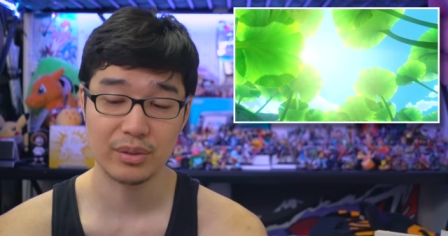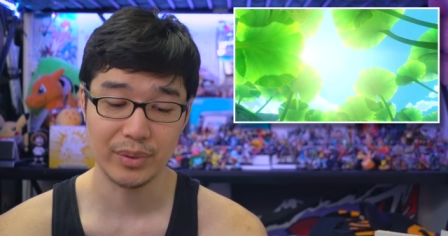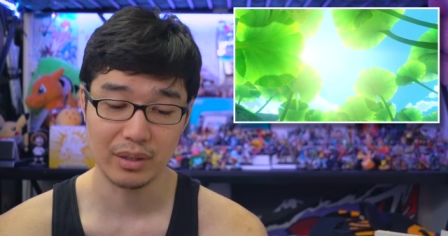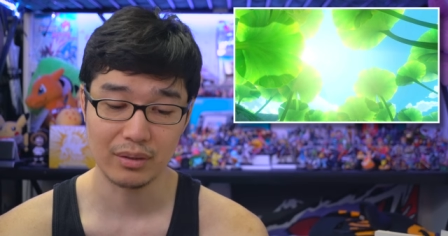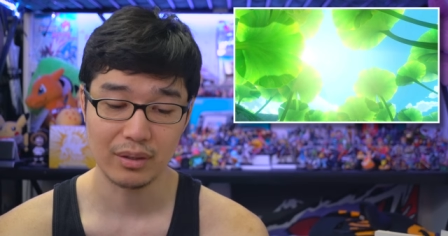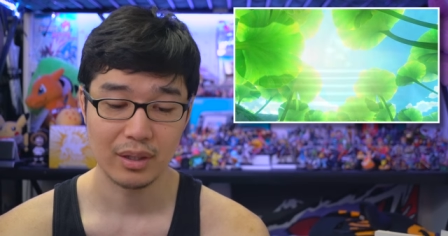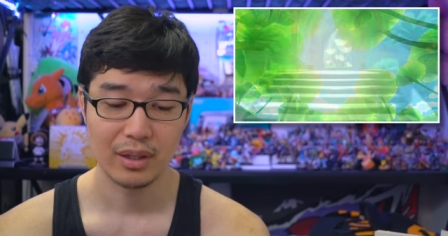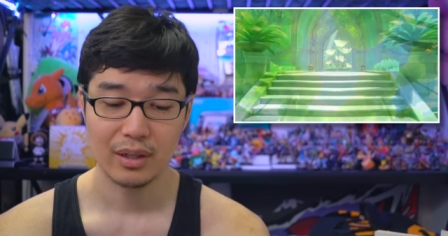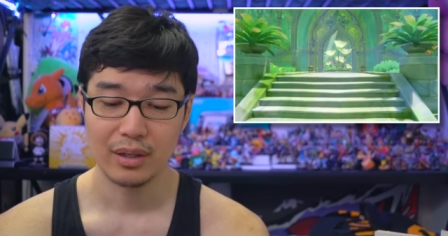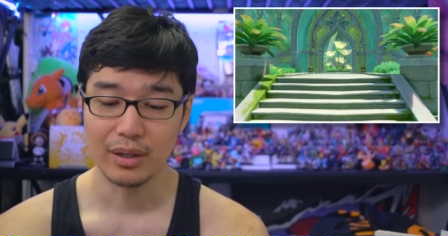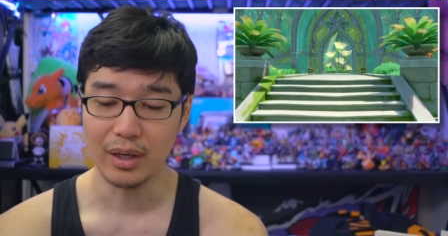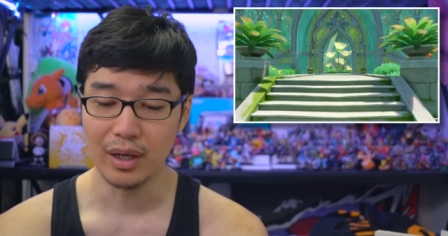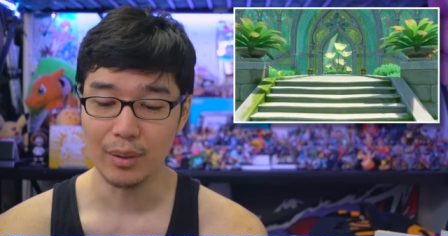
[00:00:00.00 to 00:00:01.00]
I mean,
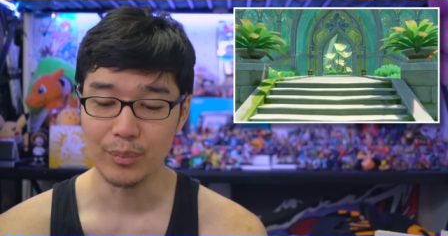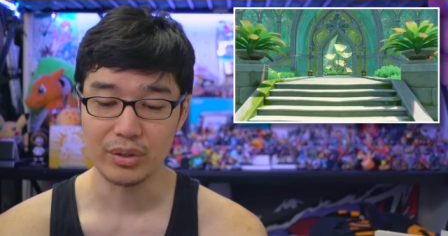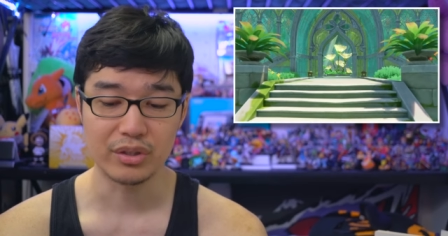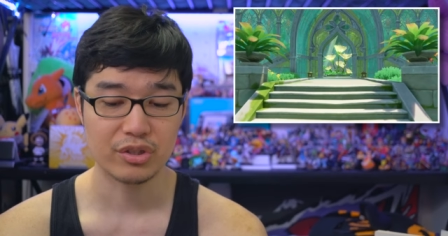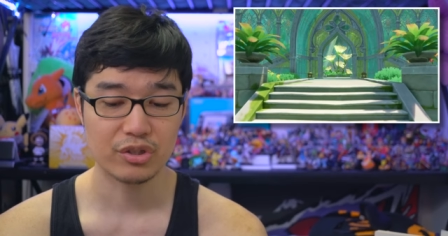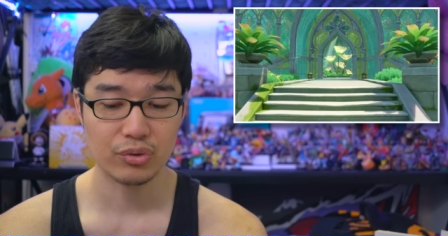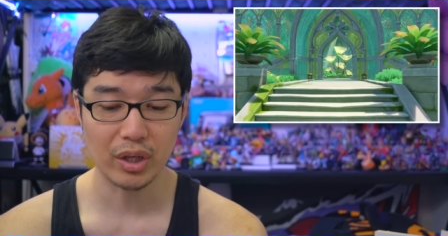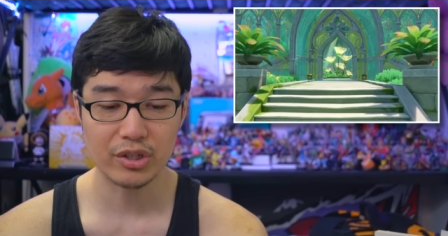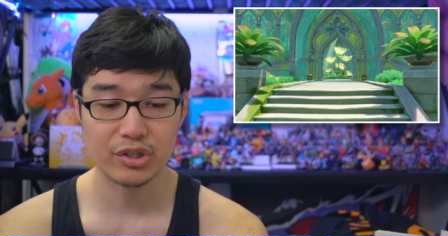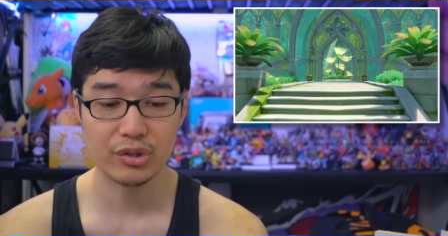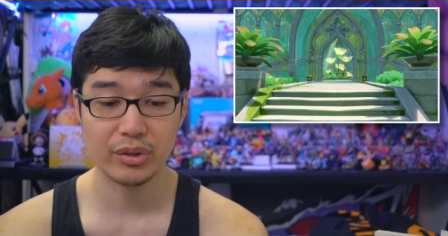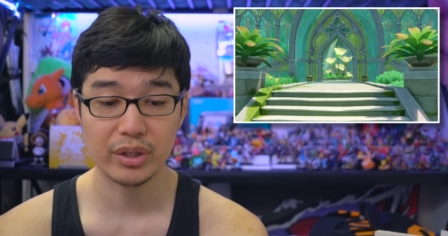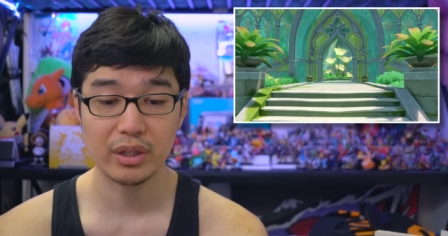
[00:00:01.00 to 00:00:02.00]
um, but the
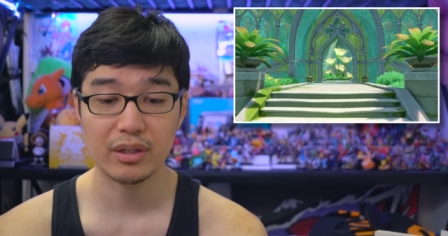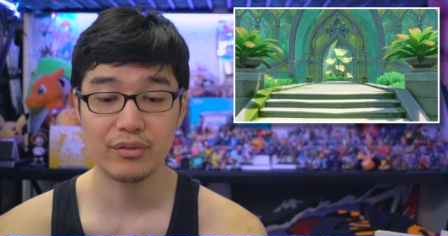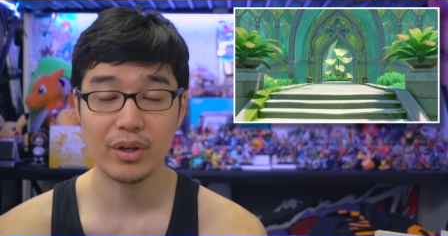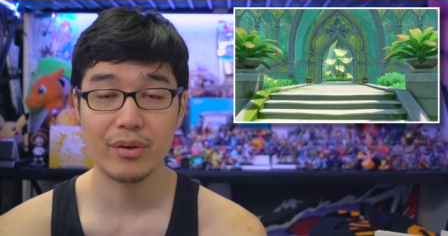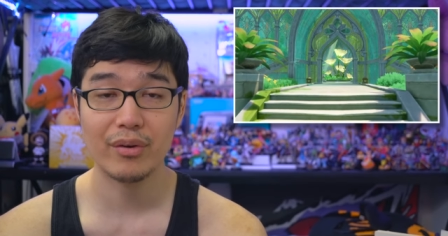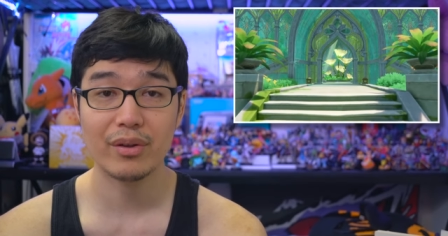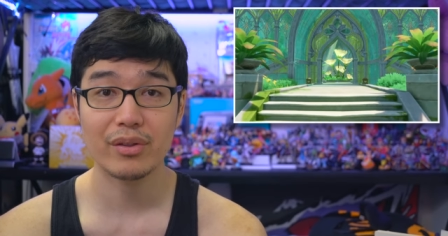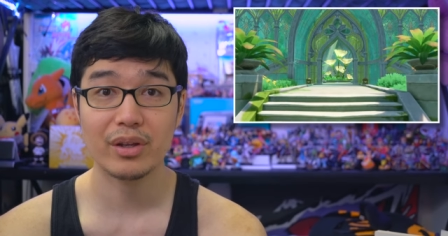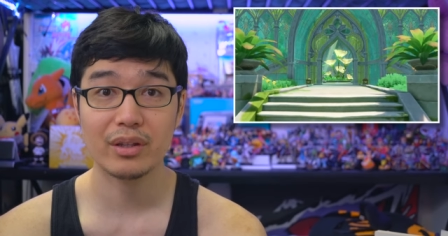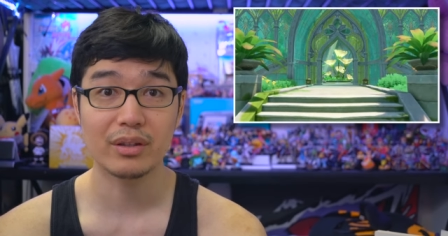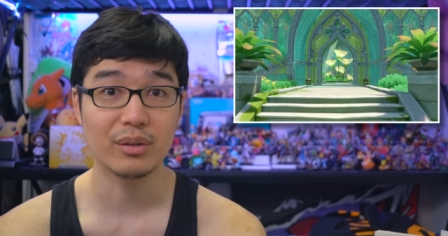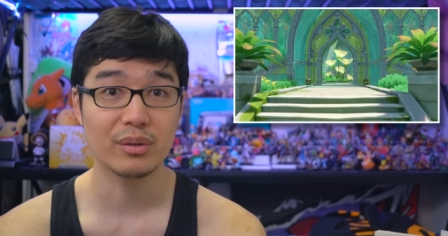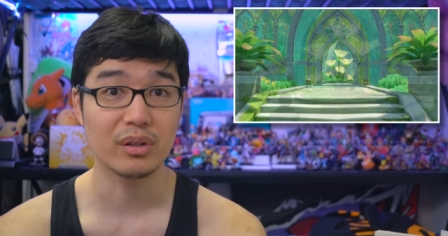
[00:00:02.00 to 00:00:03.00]
structuring of
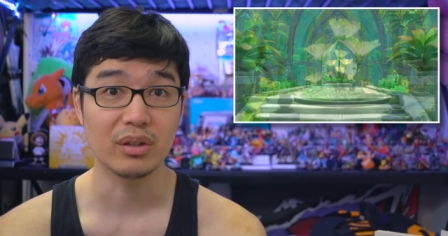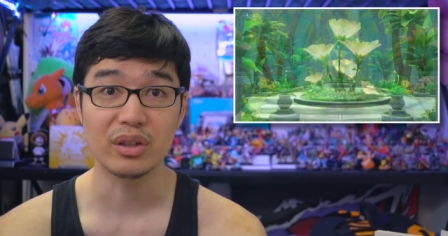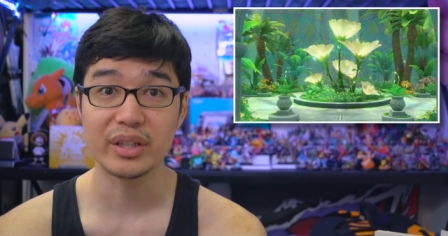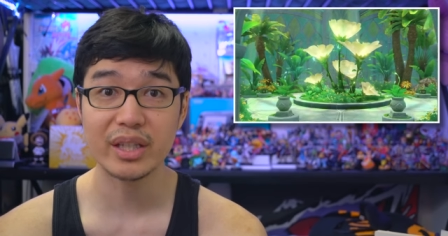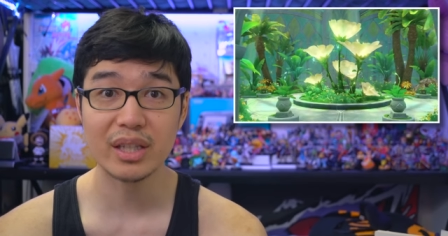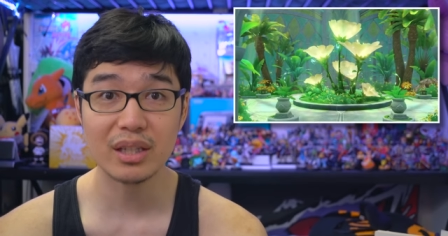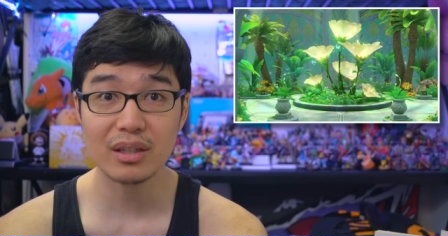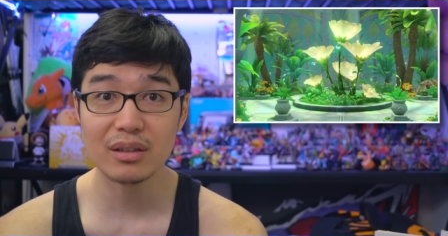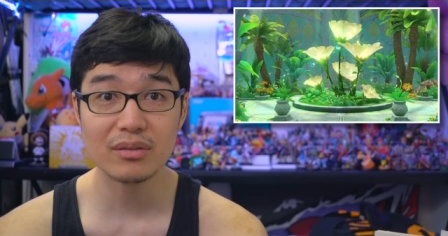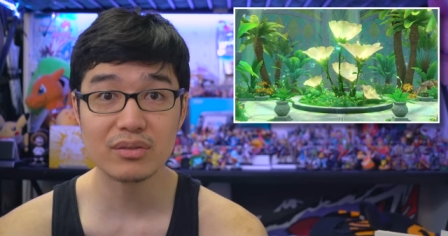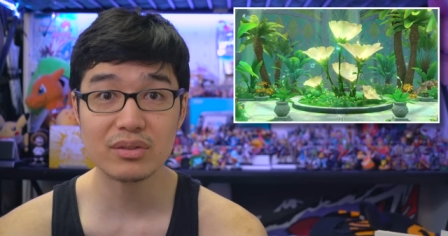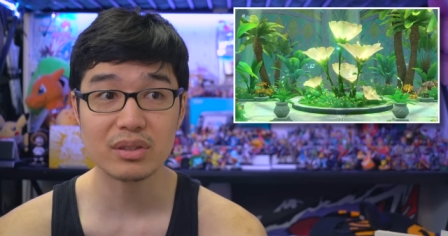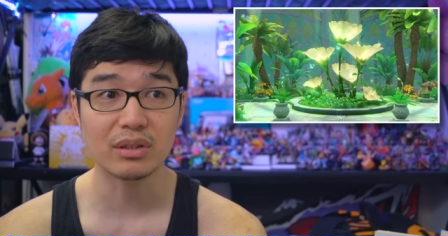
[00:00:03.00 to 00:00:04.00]
everything, the, the
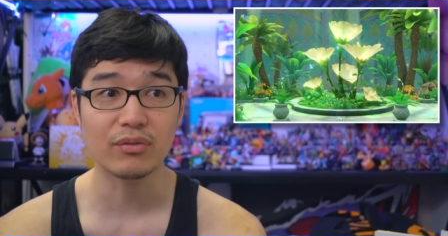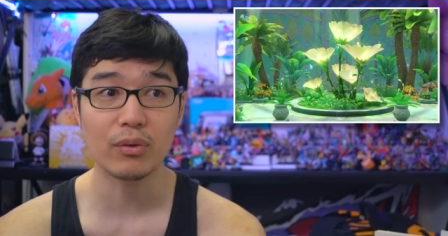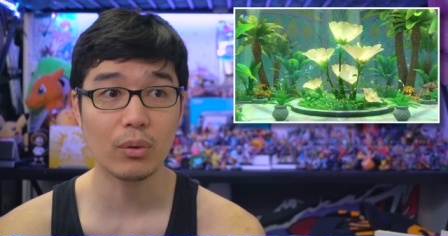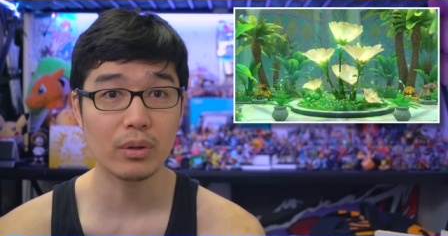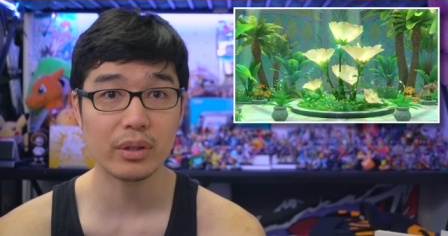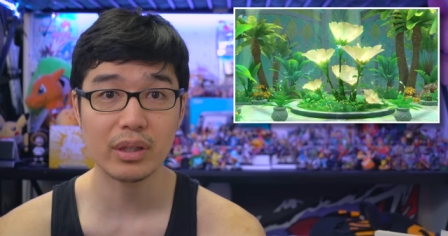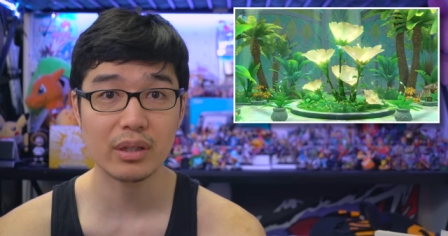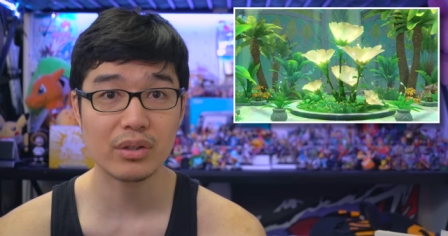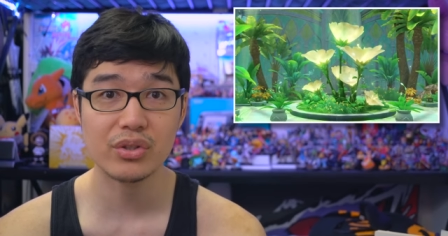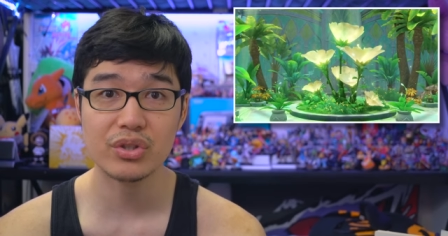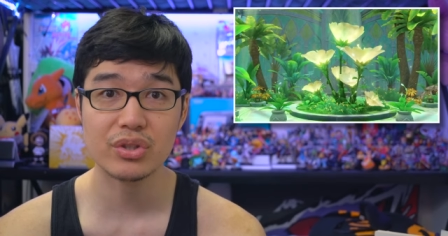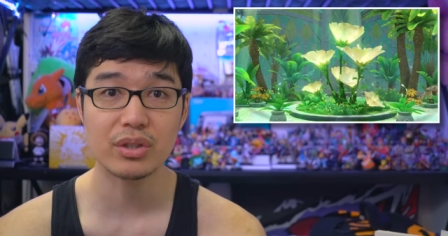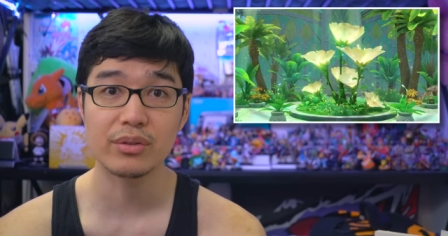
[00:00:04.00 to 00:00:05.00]
leaves, the
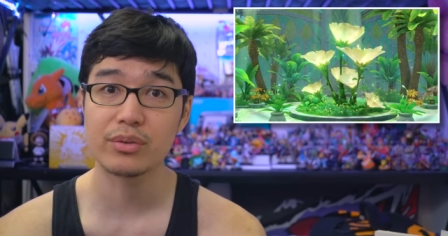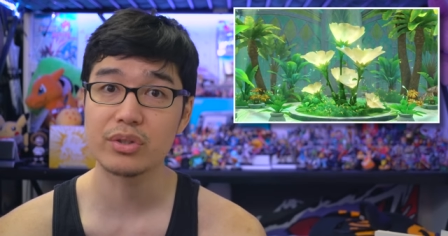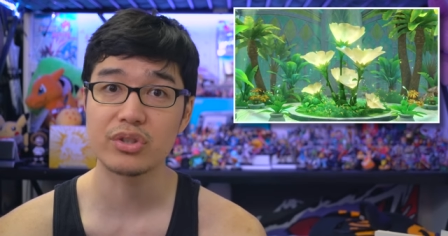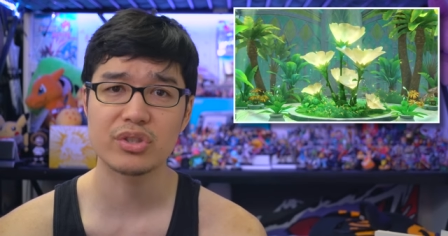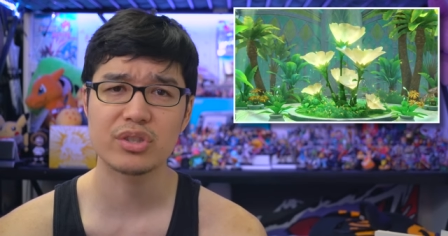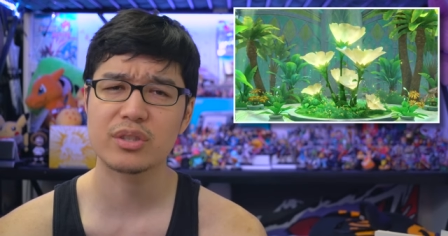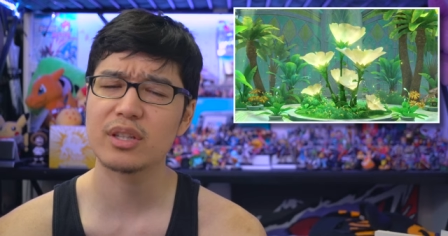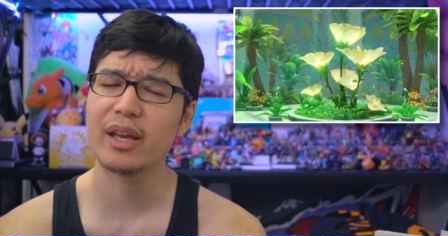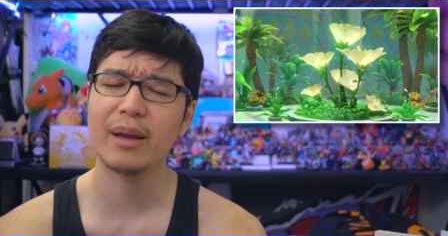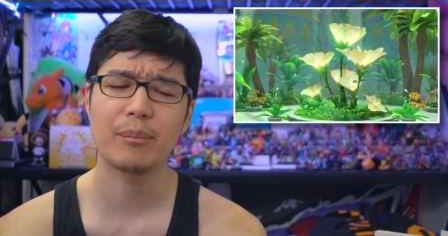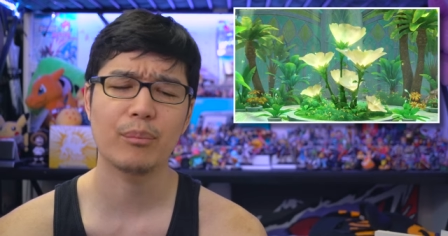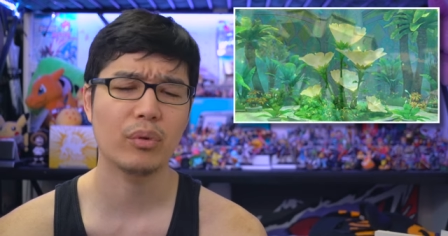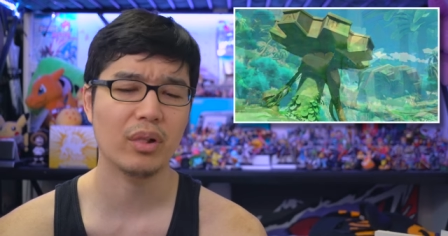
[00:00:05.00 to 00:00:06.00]
foliage, the just
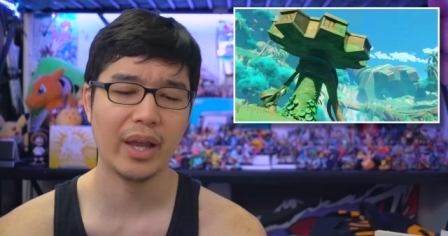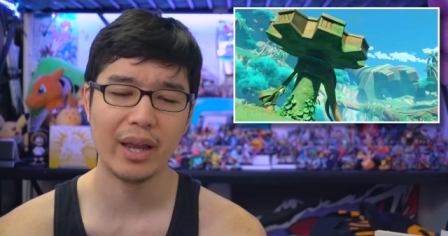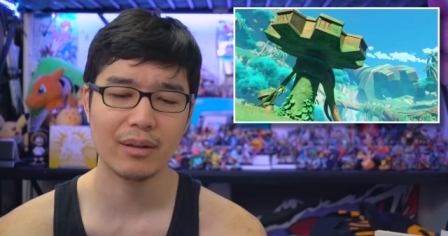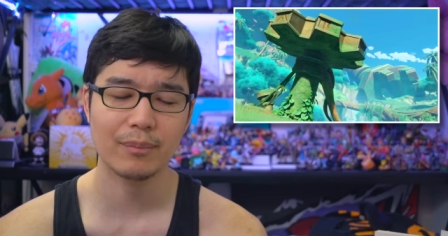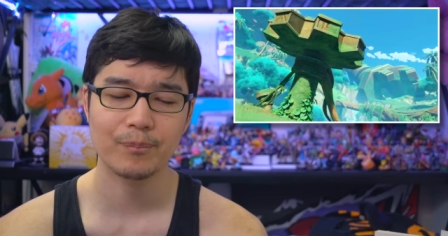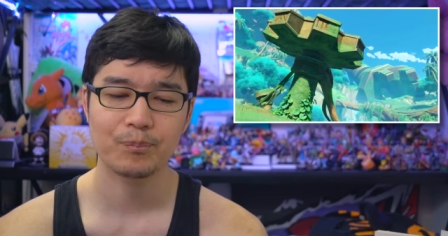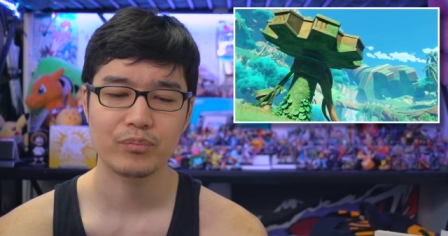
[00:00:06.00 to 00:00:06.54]
that plant